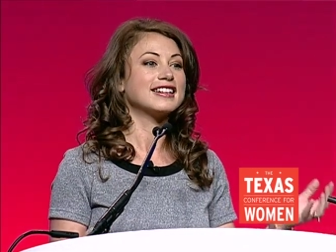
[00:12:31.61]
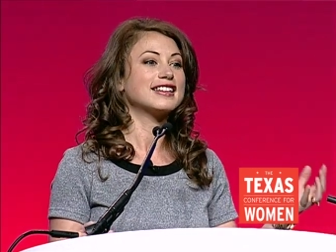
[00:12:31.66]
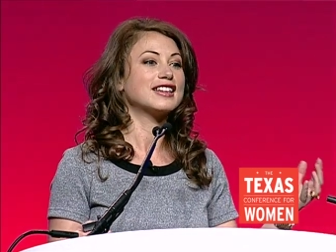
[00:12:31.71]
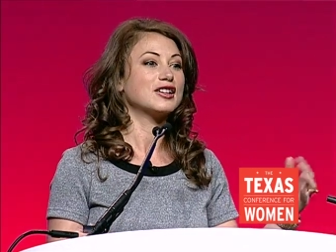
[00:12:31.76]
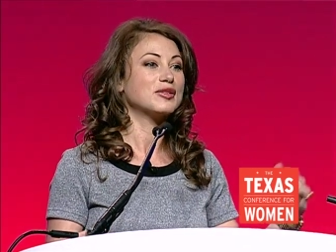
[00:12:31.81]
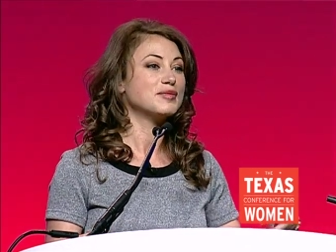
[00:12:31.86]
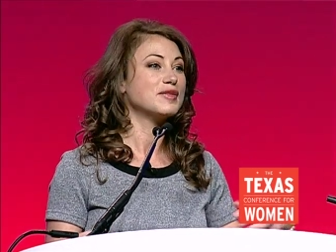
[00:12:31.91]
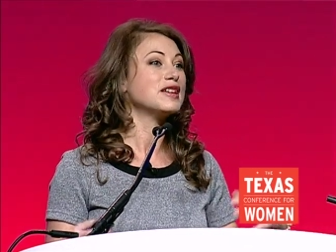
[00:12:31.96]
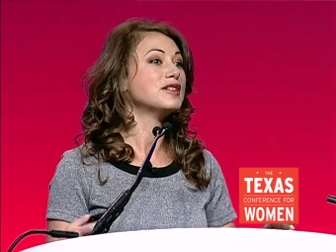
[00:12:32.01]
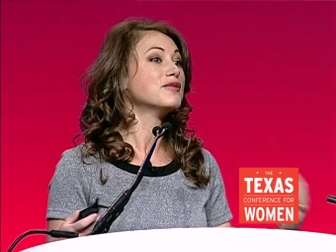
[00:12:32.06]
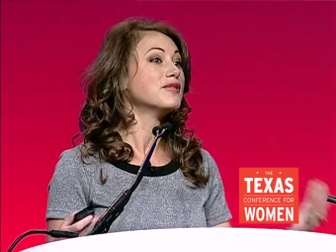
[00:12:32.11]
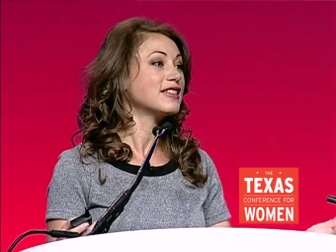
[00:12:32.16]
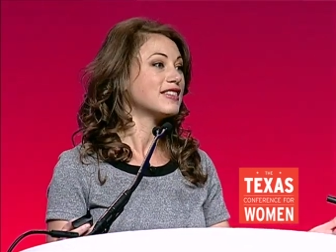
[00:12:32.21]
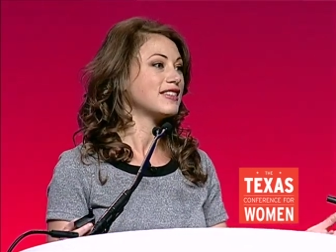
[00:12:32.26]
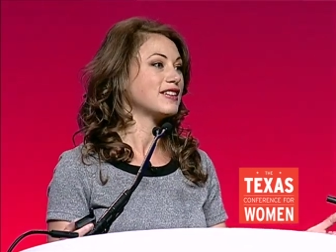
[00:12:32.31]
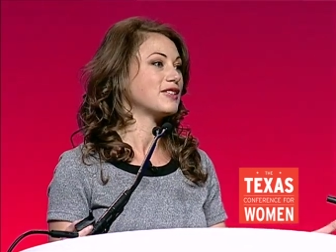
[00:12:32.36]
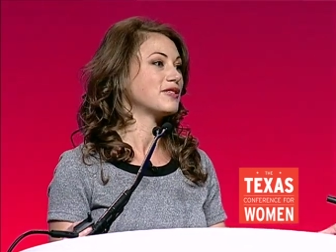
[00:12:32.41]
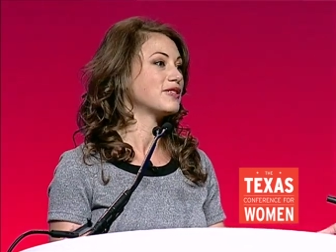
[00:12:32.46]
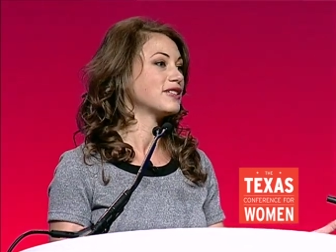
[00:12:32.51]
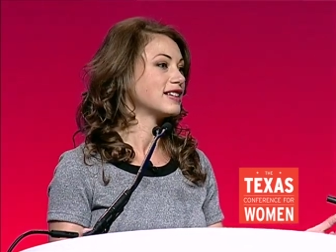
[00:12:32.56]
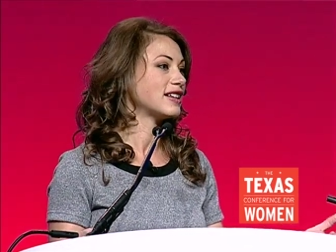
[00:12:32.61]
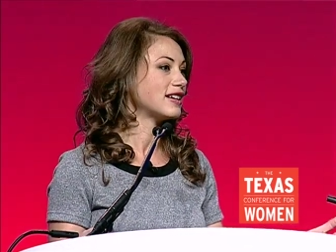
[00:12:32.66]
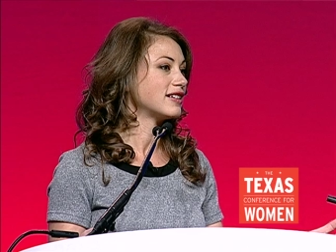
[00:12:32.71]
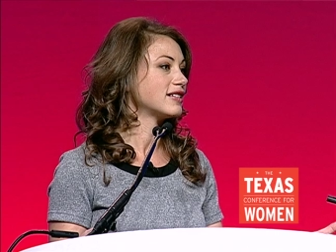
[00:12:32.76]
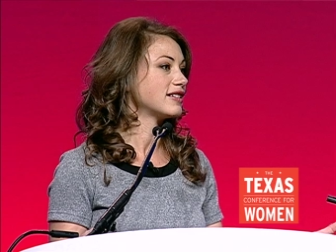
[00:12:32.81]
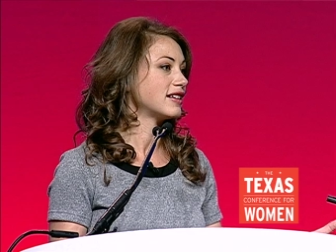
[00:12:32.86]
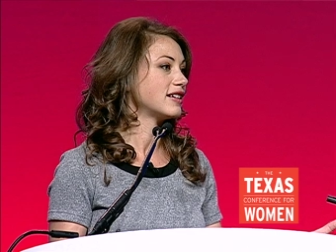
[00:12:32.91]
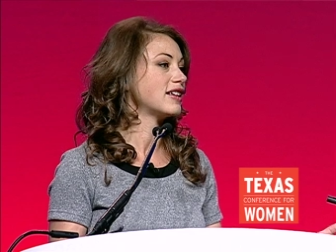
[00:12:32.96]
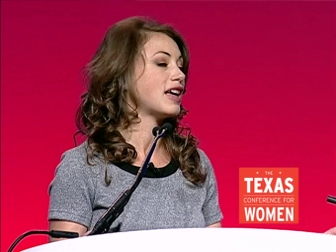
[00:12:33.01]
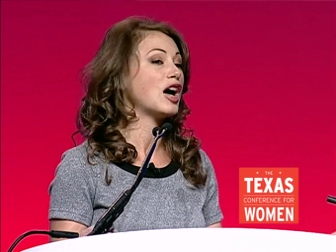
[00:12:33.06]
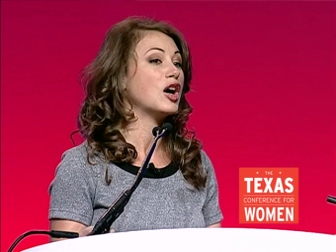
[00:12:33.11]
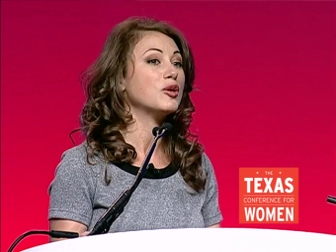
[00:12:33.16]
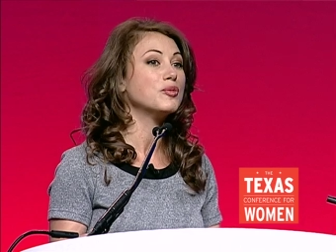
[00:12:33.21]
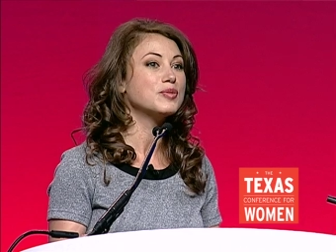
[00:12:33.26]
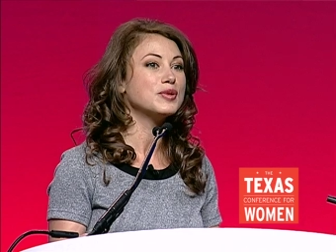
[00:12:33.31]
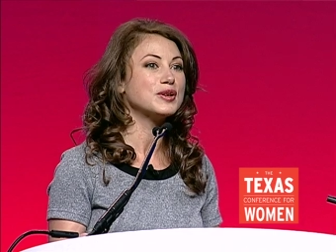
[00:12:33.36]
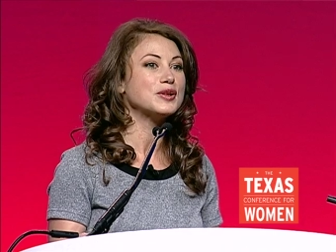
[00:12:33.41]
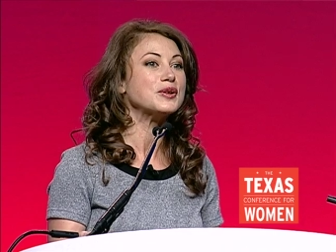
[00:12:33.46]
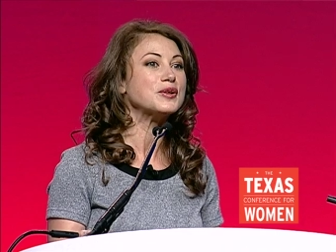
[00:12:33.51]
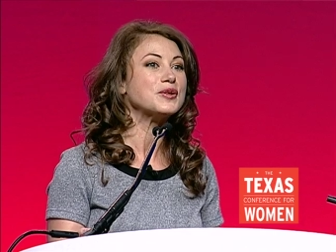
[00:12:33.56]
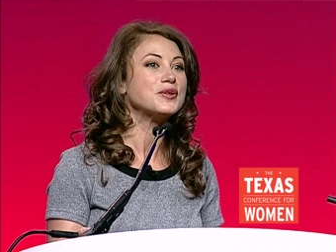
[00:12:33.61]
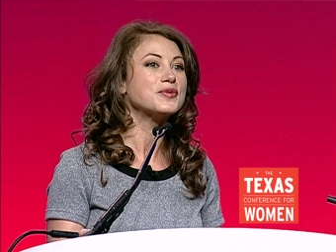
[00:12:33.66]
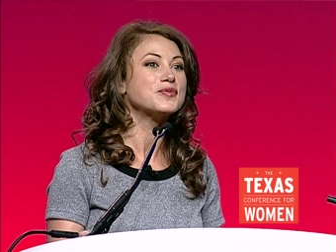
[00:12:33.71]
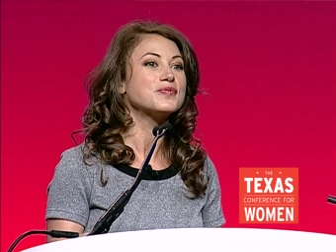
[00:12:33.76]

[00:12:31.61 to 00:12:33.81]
they'll meet with you and they'll help you.